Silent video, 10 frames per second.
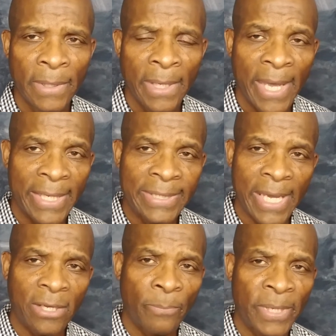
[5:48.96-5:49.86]
and
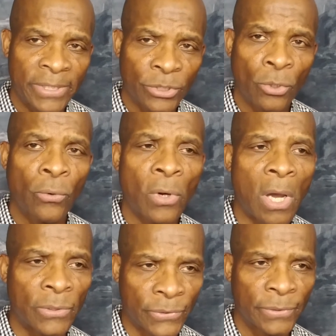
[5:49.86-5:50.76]
take up his
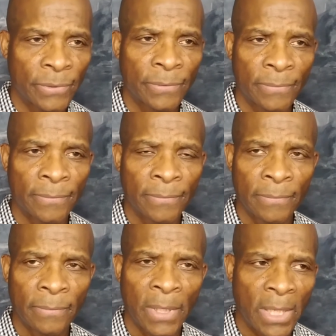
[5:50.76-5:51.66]
cross
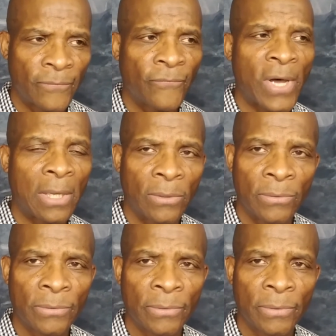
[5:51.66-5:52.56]
and follow
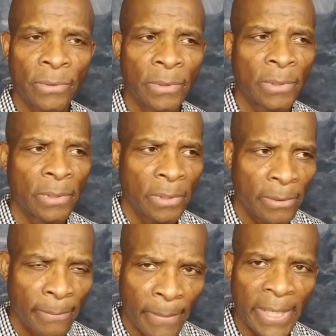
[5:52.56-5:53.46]

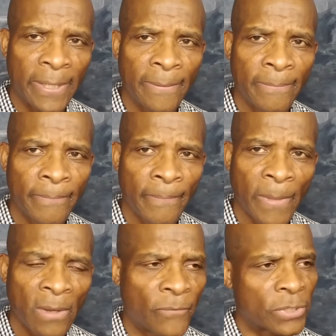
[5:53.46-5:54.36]
me.
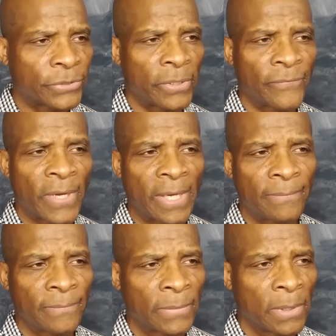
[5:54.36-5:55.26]
Verse 35.
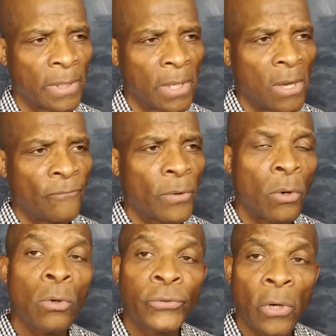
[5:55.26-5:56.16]
For
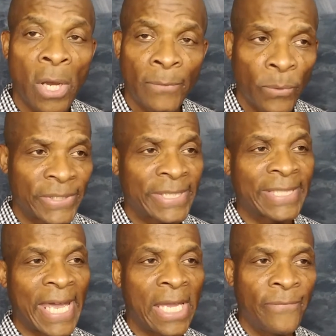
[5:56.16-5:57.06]
whosoever will
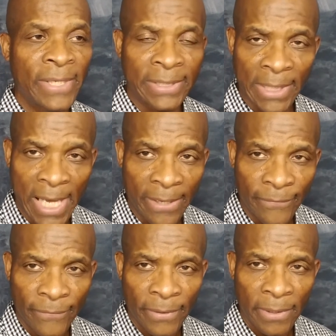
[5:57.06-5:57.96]
save his
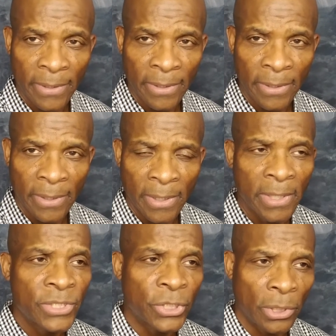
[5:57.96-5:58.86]
life
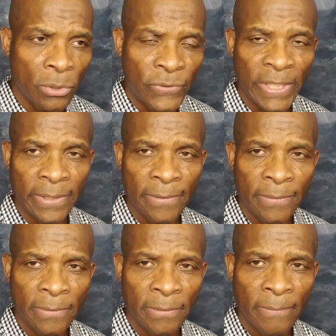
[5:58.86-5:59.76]
shall lose it.
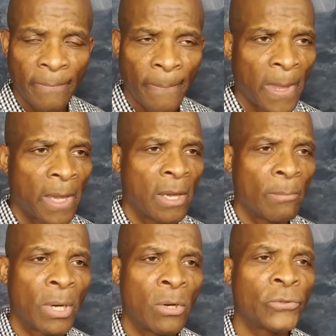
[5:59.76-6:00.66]

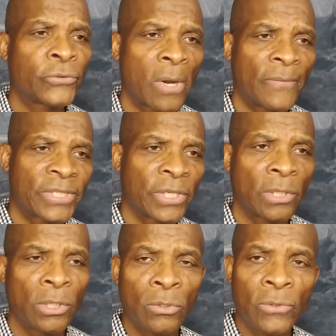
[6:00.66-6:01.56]
But whosoever shall
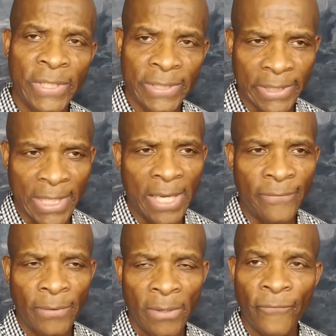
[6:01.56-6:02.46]
lose his
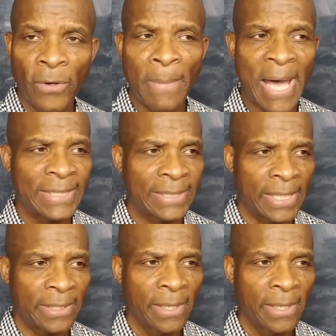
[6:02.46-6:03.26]
life for my sake